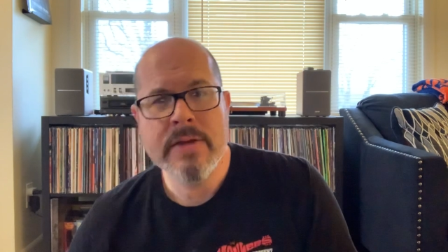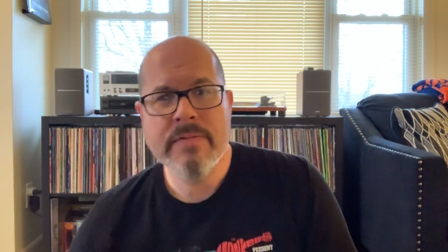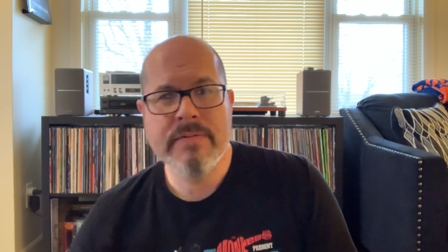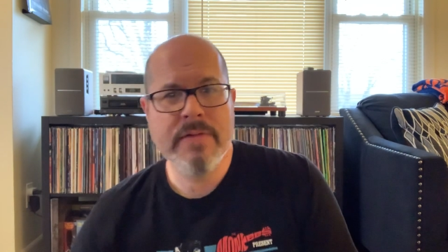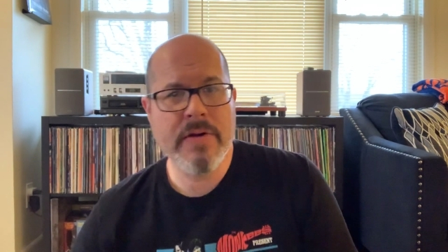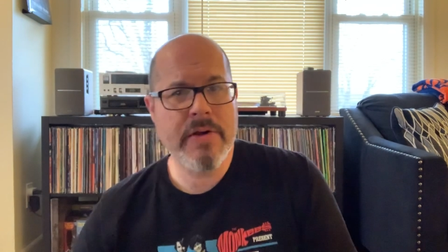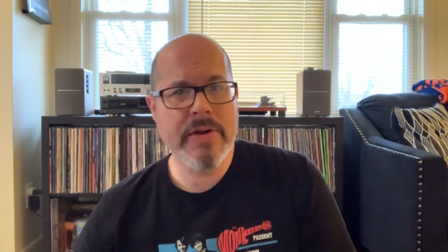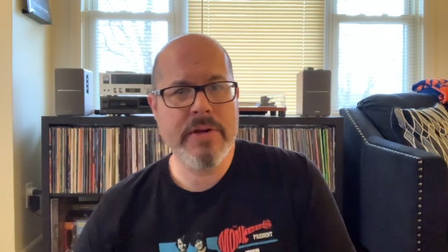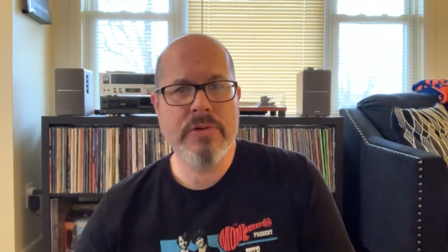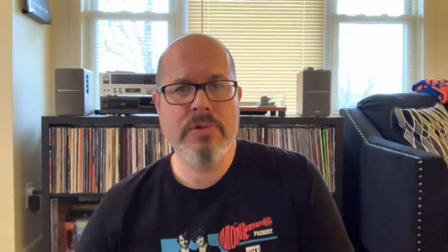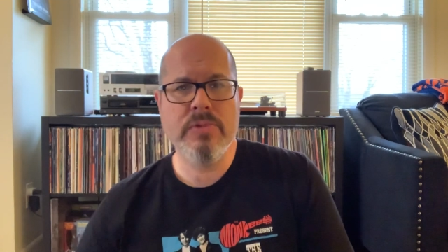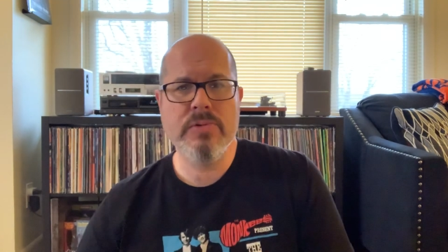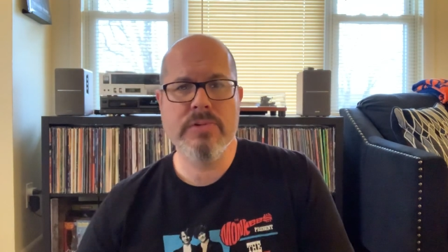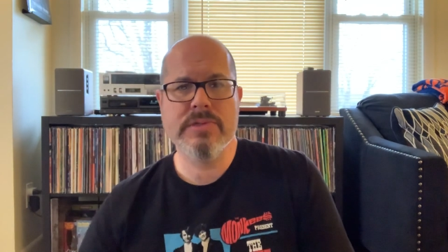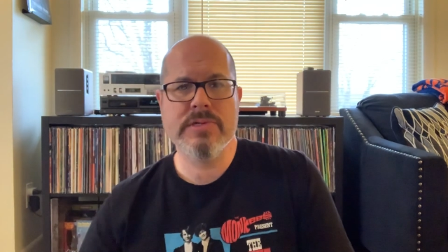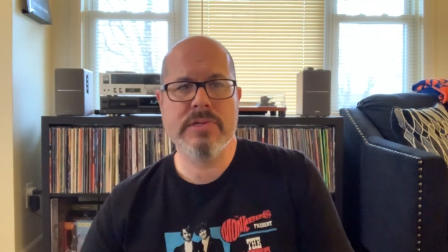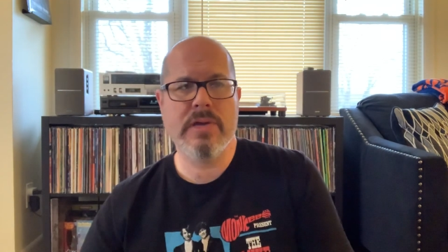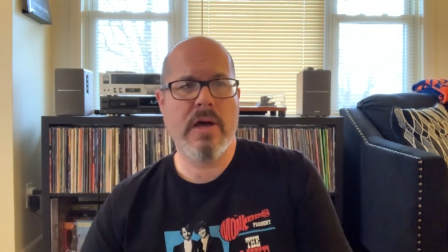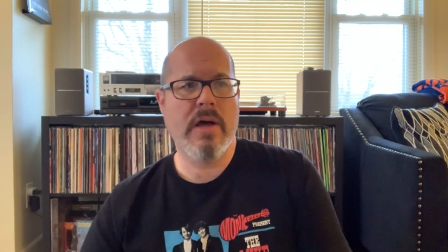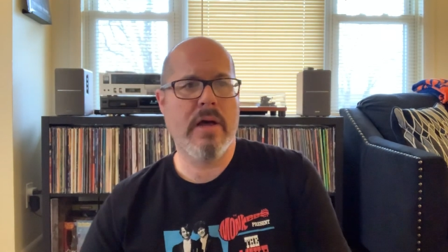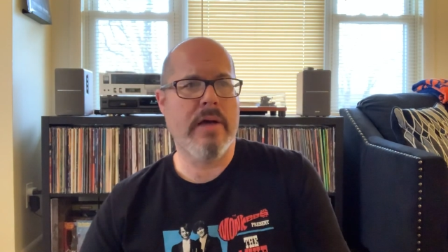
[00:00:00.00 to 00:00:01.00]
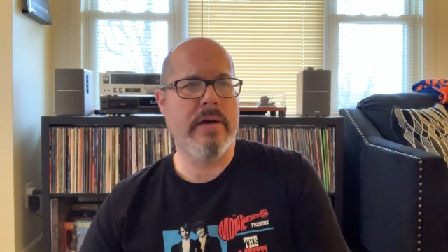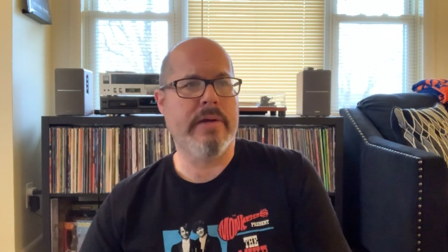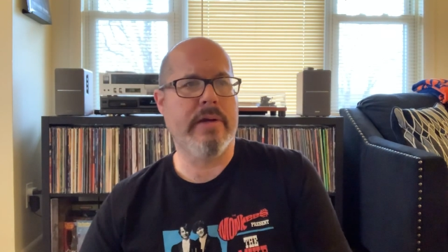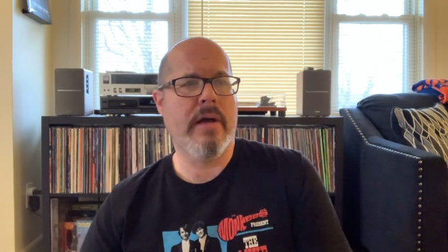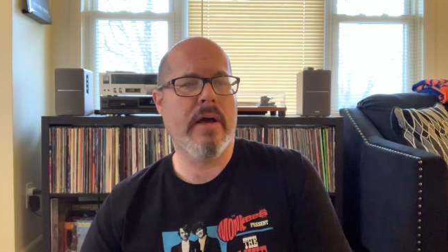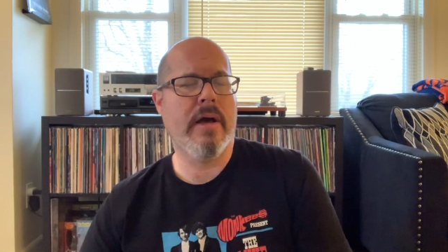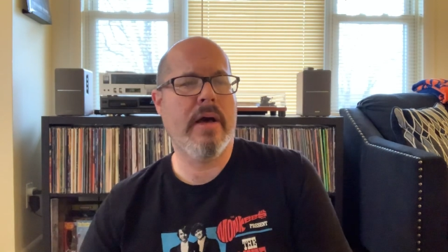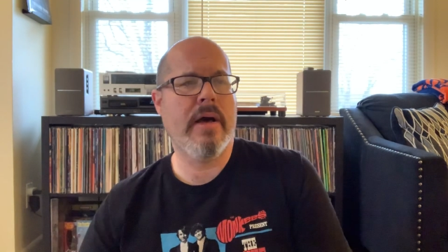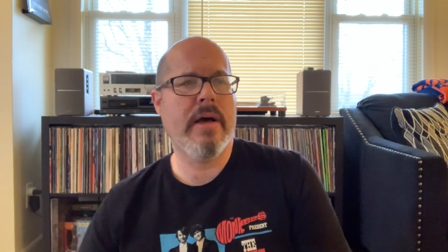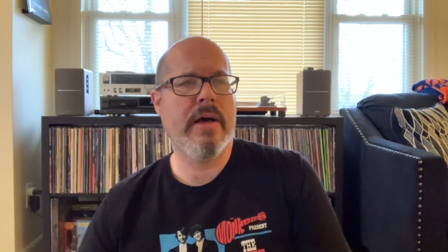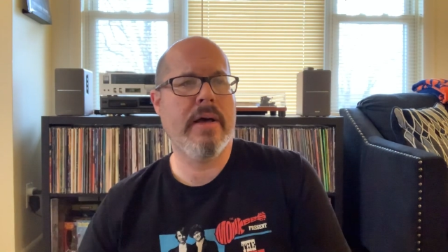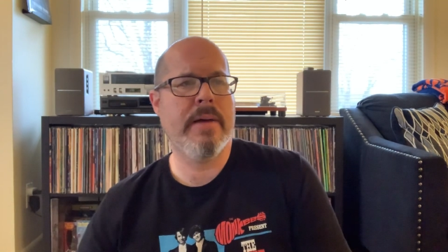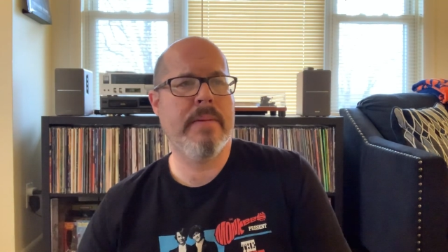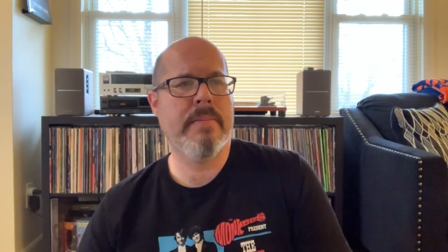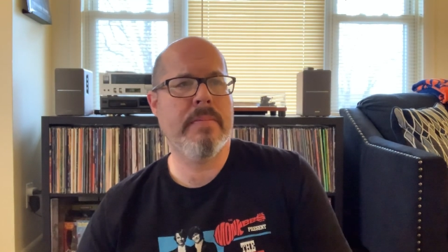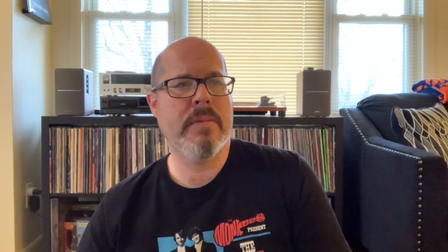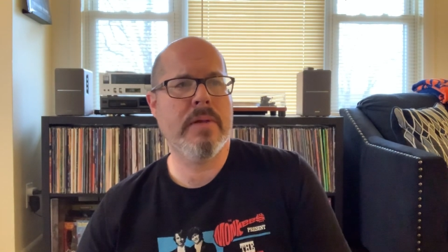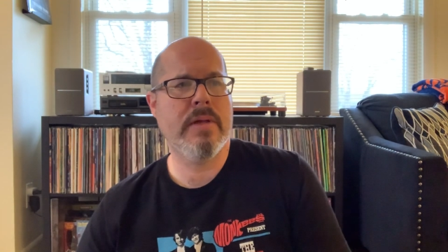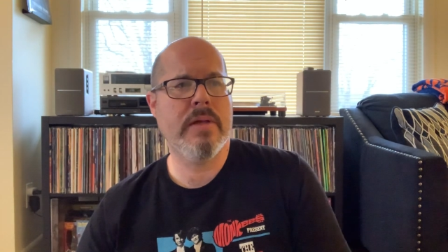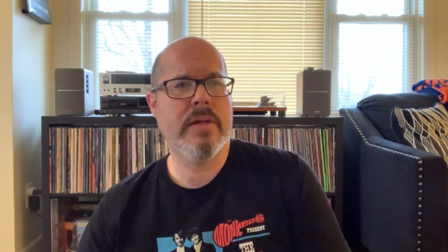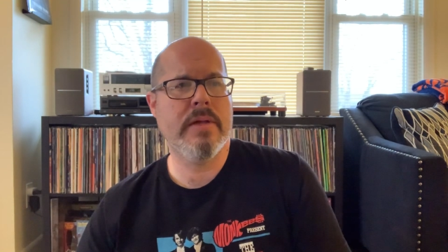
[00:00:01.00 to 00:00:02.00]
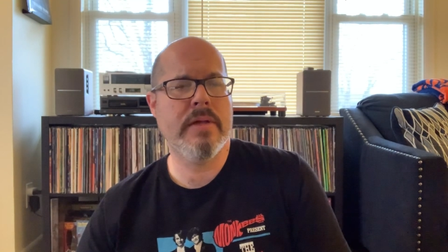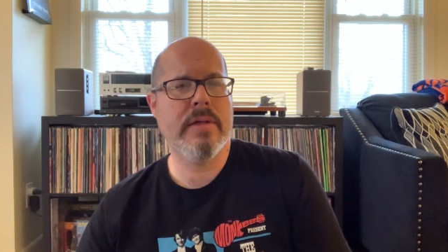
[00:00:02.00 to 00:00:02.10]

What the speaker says: Very cool song.